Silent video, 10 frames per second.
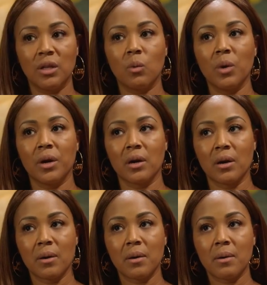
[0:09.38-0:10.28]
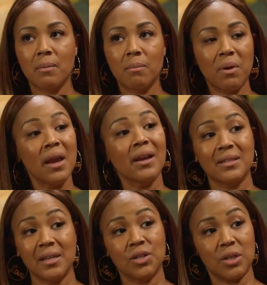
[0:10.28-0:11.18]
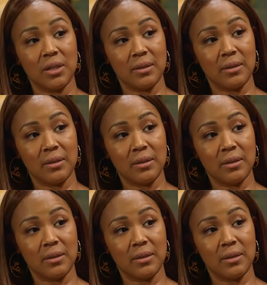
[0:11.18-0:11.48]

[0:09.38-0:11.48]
that we're paying attention.